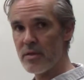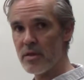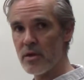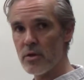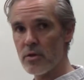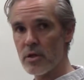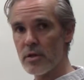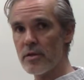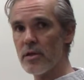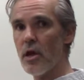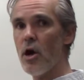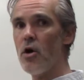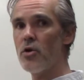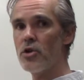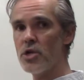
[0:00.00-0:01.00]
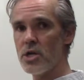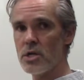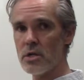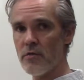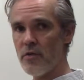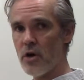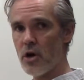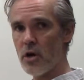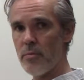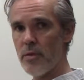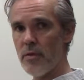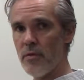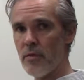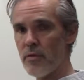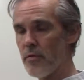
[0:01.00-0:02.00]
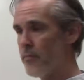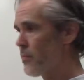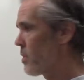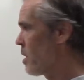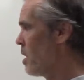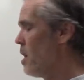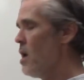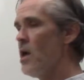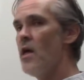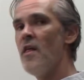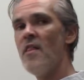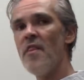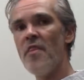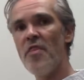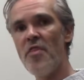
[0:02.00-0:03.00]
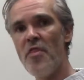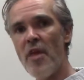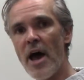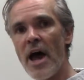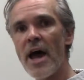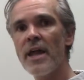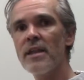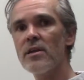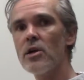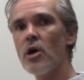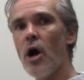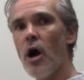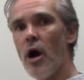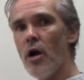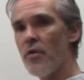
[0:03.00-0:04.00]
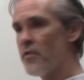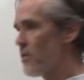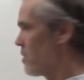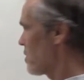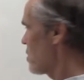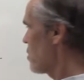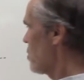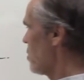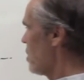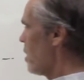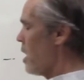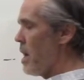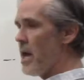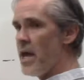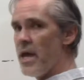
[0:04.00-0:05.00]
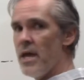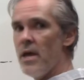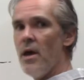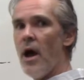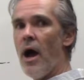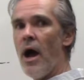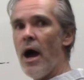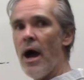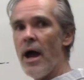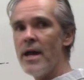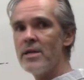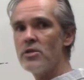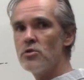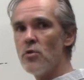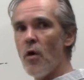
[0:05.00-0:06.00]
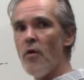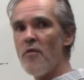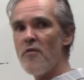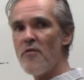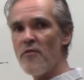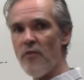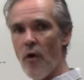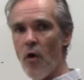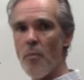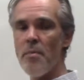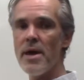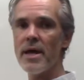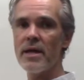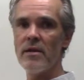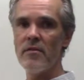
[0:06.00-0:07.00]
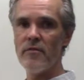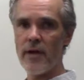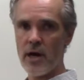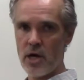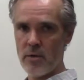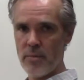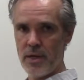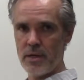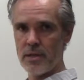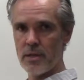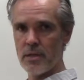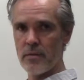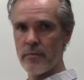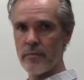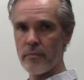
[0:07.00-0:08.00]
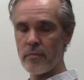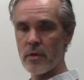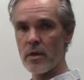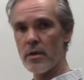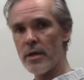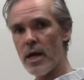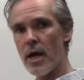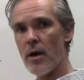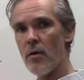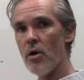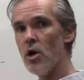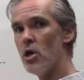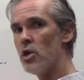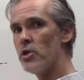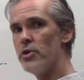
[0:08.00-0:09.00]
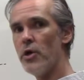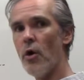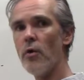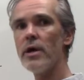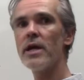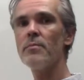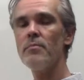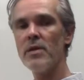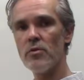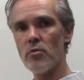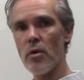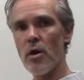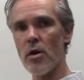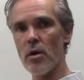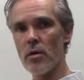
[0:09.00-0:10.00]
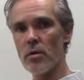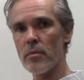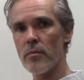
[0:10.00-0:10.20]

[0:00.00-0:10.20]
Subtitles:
here, these long chains of carbons. That causes a hydrophobic environment. Now, don't get me wrong.